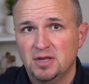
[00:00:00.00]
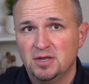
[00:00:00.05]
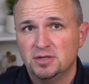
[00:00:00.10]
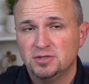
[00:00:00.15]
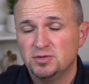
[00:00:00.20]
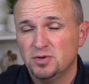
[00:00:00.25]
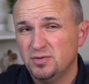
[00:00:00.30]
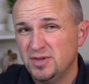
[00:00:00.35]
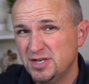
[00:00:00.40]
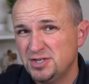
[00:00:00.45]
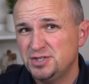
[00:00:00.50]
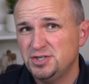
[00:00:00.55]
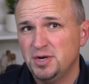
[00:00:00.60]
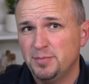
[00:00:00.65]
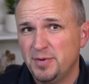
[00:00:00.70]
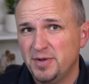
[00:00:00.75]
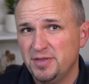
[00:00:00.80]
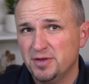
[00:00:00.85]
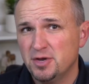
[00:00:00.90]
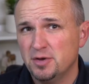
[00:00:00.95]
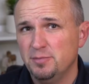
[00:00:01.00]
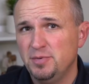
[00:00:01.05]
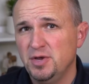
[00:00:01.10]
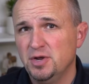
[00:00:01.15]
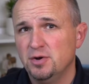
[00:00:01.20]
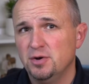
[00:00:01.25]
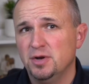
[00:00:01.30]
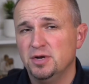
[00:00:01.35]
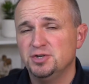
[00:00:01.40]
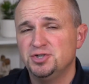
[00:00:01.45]
So let's jump on the
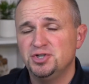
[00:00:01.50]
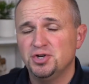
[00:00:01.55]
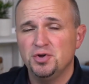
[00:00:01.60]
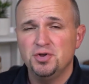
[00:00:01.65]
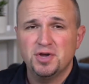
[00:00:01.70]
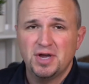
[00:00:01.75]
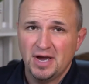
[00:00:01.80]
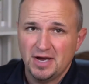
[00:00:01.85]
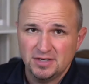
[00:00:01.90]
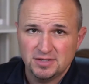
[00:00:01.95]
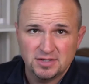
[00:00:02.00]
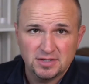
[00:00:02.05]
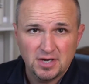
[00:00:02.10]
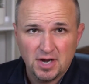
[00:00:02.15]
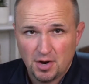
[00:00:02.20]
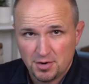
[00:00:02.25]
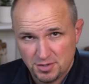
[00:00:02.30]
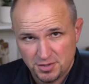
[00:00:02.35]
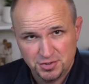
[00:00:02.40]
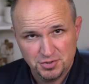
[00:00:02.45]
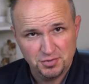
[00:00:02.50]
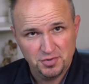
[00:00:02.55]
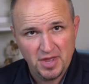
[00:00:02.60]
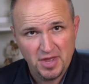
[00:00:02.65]
computer and show you guys how to do